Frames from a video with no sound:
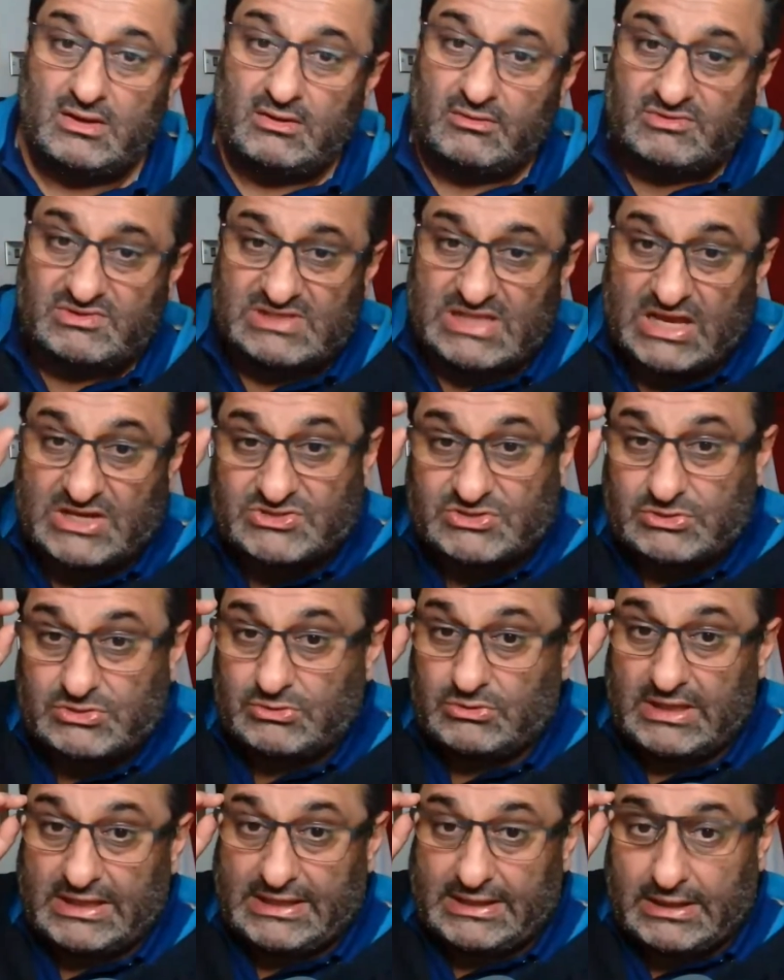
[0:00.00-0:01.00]
Snatched
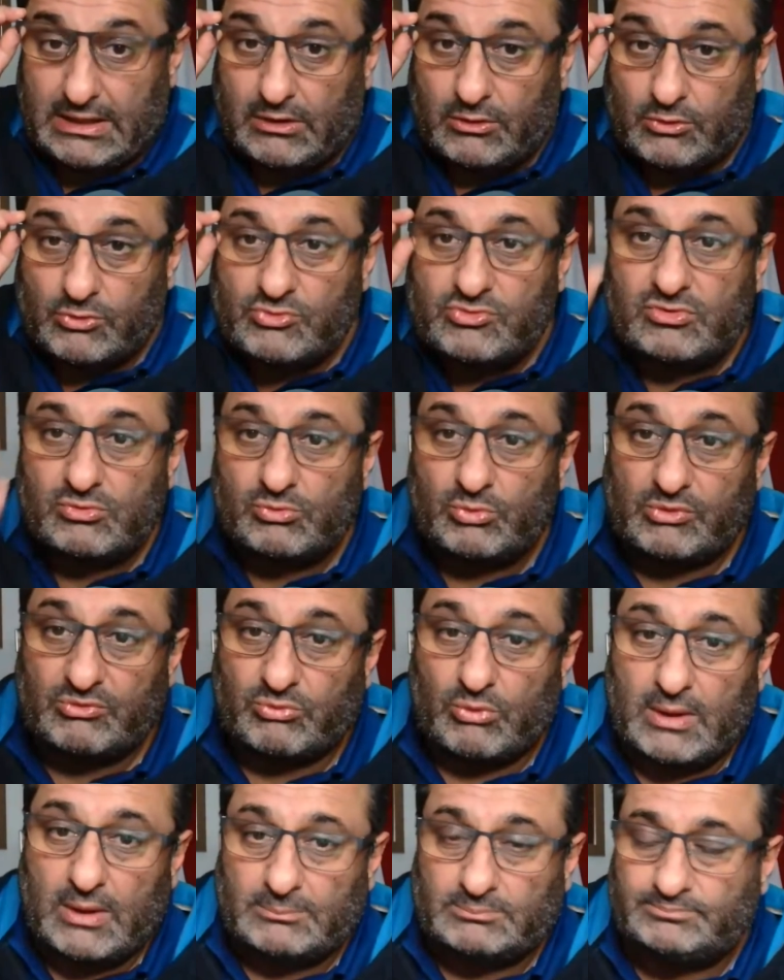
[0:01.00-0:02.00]
2 late goals. We've
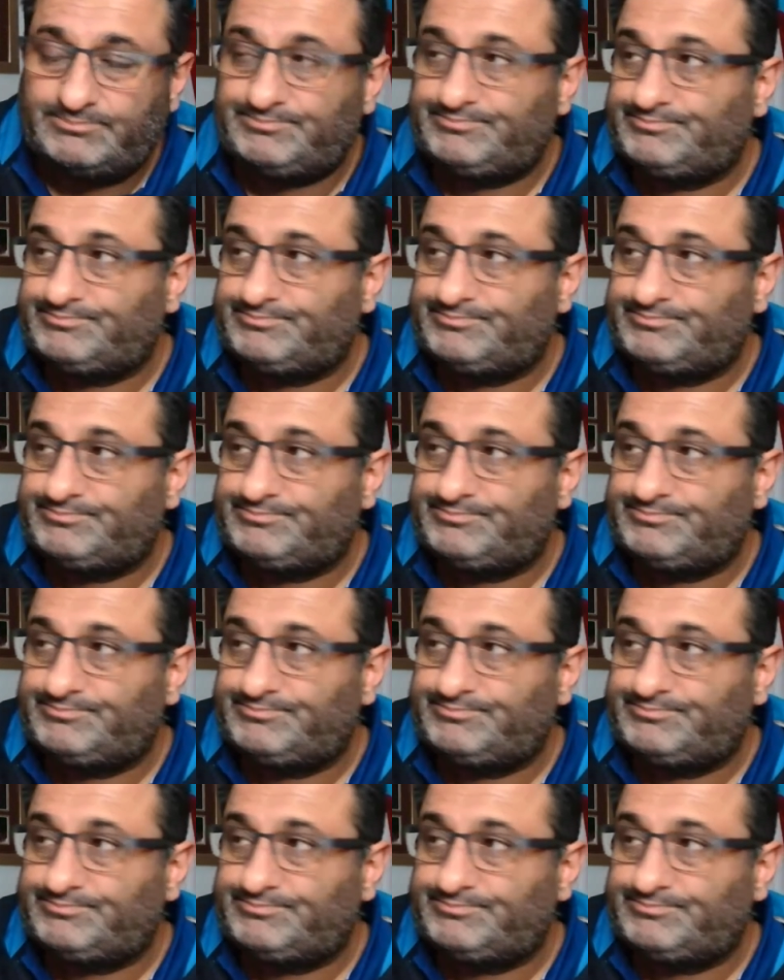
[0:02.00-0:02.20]
won.